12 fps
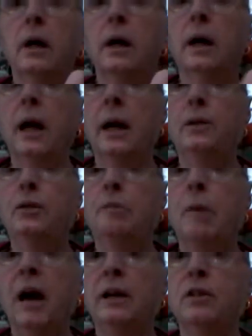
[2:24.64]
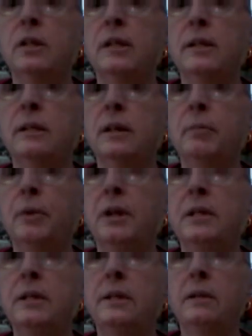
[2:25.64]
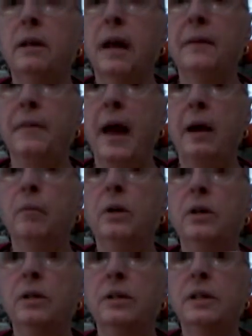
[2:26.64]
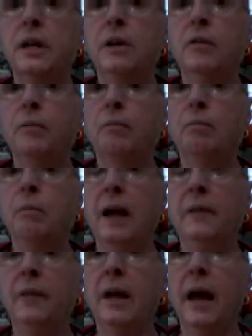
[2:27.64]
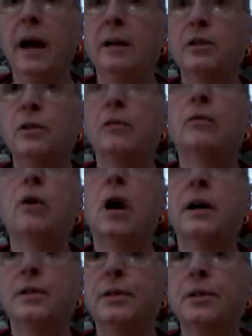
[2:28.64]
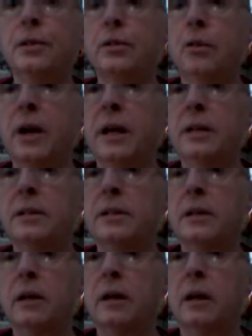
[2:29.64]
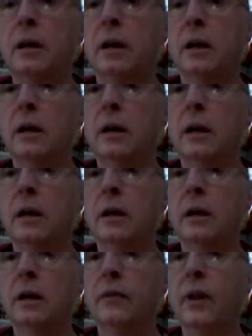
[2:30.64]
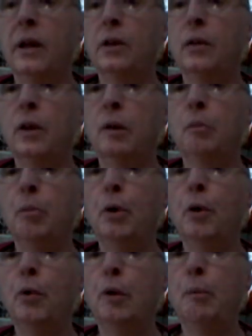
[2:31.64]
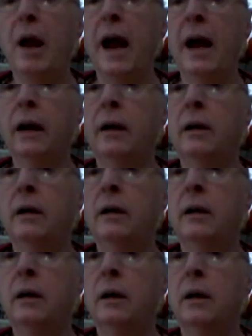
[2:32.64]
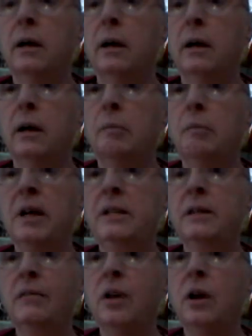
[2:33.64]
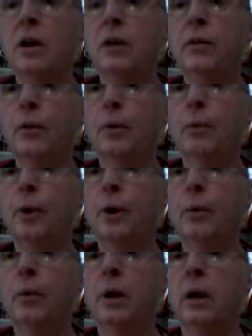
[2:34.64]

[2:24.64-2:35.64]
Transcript: And I do mine just as simply as like that. When you see you've made the X, you've crossed the strings, then you can pull the back piece of yarn through